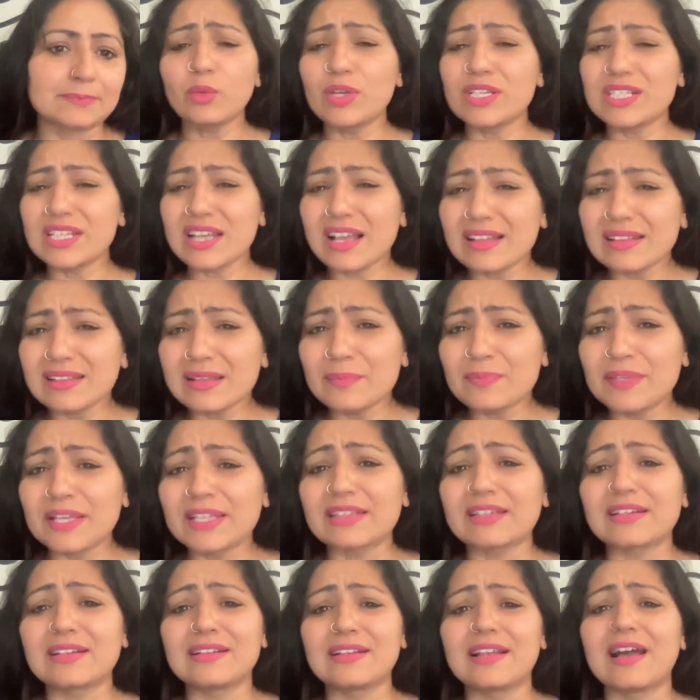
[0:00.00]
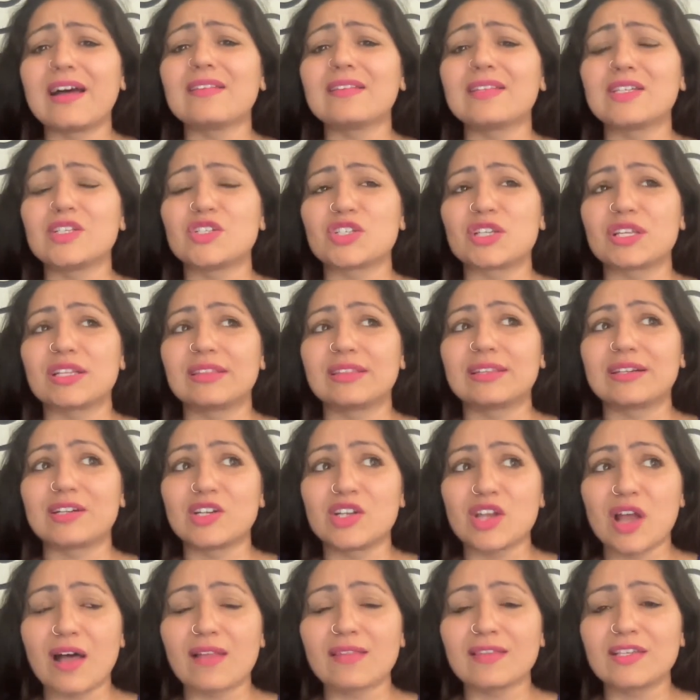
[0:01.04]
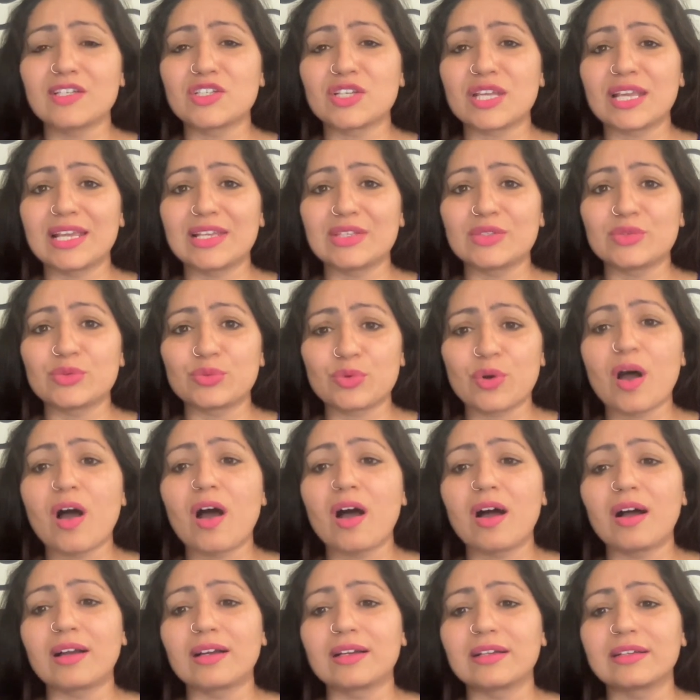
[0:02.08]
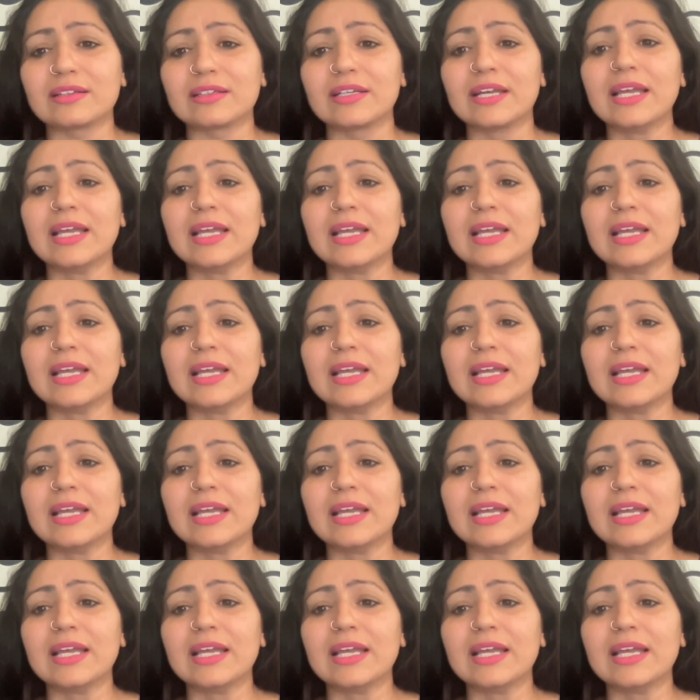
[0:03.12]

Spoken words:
We tell them that their knowledge is wrong.